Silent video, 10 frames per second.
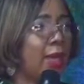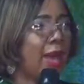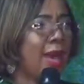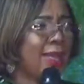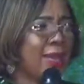
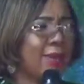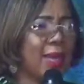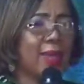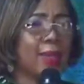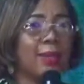And I'm
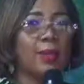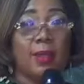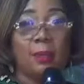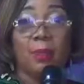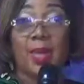like,
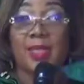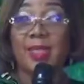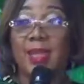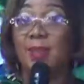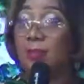but I
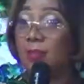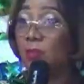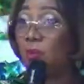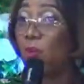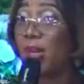said,
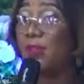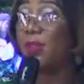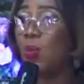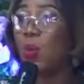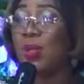whatever
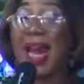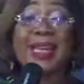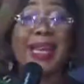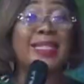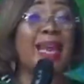you want.
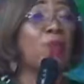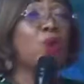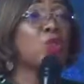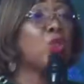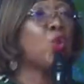And as I
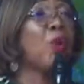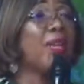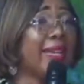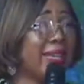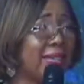was
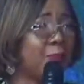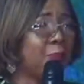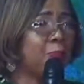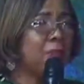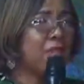doing it,
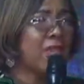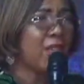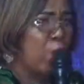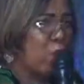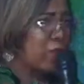he was